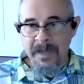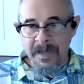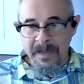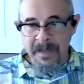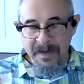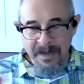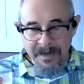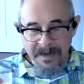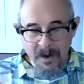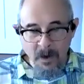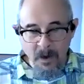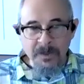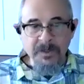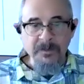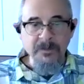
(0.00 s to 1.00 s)
an
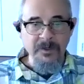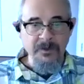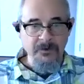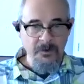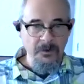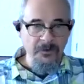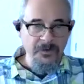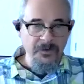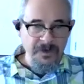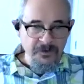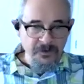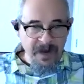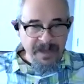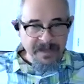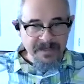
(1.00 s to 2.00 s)
ultimate truth that
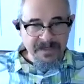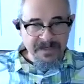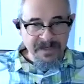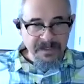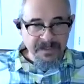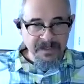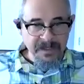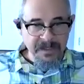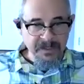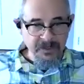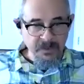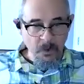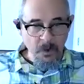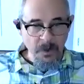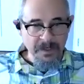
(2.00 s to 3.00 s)
transcends these
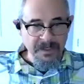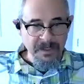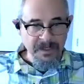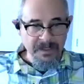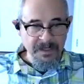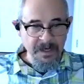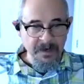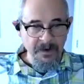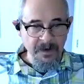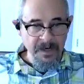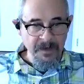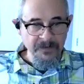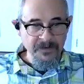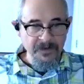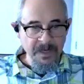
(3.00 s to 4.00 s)
stories, these
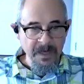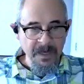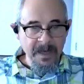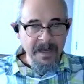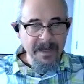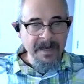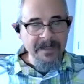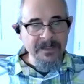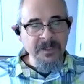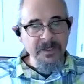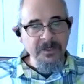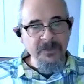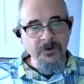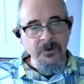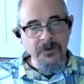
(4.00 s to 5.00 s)
narratives. And it's
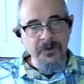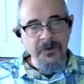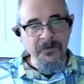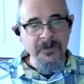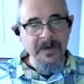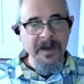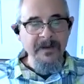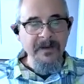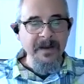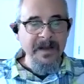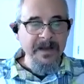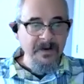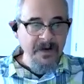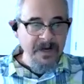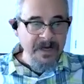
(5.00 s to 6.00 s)
the truth of
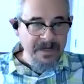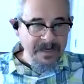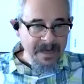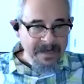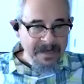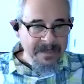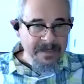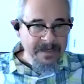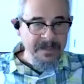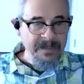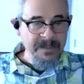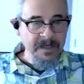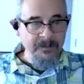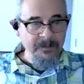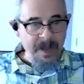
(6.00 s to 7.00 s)

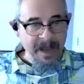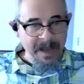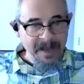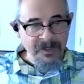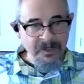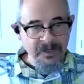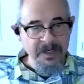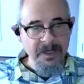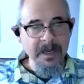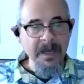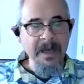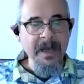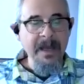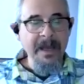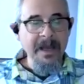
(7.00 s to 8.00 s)
interconnectedness, compassion,
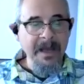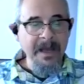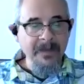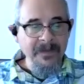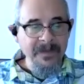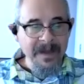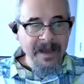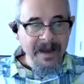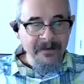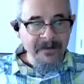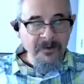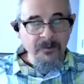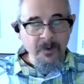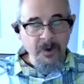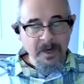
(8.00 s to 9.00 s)
and the
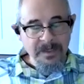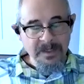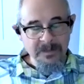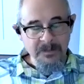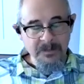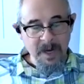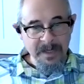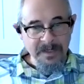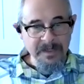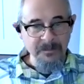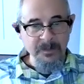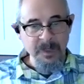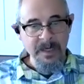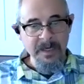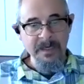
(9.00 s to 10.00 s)
ever-present
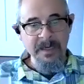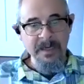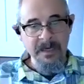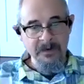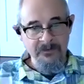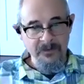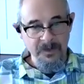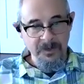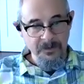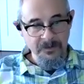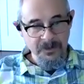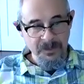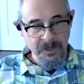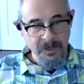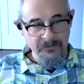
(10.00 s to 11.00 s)
possibility of
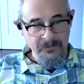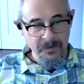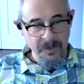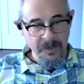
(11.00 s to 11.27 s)
reduced suffering.